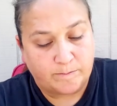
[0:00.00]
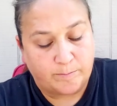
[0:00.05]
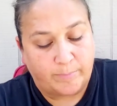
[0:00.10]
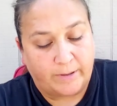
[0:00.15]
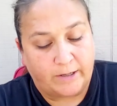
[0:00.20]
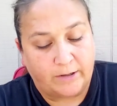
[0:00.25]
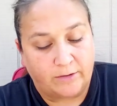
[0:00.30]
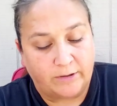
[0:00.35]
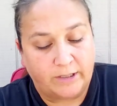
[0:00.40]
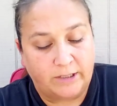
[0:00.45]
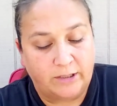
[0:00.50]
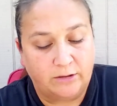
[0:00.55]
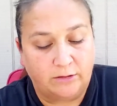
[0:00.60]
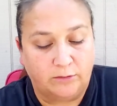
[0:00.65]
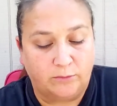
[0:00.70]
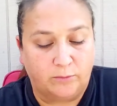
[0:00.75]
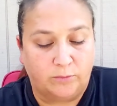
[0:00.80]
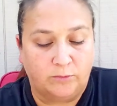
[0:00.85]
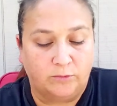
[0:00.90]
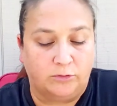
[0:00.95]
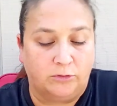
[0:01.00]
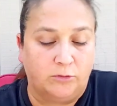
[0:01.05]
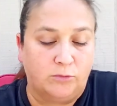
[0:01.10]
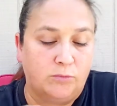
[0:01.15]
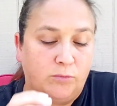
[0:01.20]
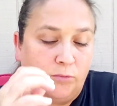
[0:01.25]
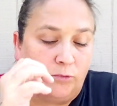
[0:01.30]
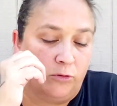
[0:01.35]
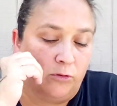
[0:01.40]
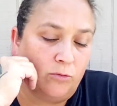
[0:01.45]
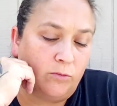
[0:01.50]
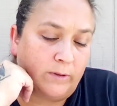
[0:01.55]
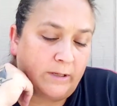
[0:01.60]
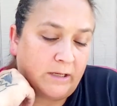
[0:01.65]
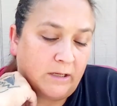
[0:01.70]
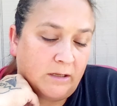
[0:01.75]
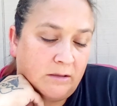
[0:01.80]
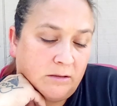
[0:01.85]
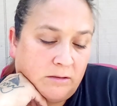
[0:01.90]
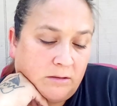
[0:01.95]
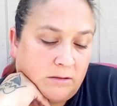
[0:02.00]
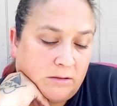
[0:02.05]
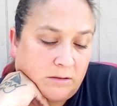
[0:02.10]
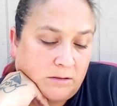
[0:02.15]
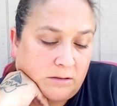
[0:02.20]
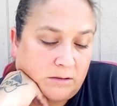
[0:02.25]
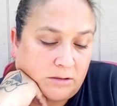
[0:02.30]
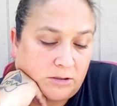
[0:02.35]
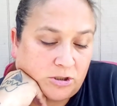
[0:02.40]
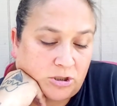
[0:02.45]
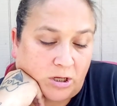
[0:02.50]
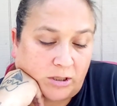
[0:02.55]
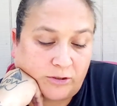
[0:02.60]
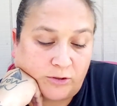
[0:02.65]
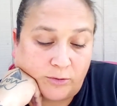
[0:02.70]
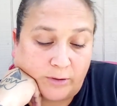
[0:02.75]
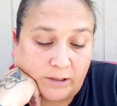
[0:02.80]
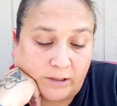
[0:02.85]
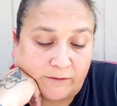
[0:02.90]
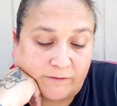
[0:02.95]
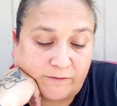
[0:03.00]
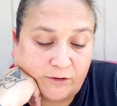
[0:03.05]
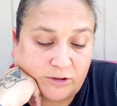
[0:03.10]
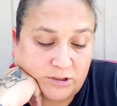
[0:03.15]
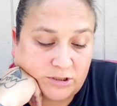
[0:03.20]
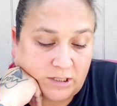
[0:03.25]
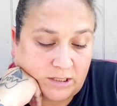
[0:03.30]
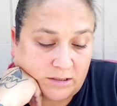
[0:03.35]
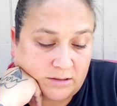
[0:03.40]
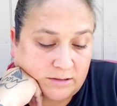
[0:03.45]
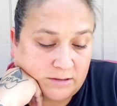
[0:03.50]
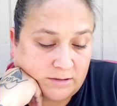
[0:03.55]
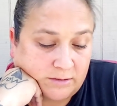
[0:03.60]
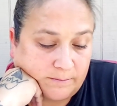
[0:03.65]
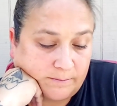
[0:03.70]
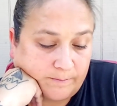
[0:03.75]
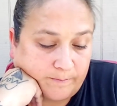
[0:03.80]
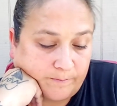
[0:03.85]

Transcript: Perry Louie, shot during a foot chase.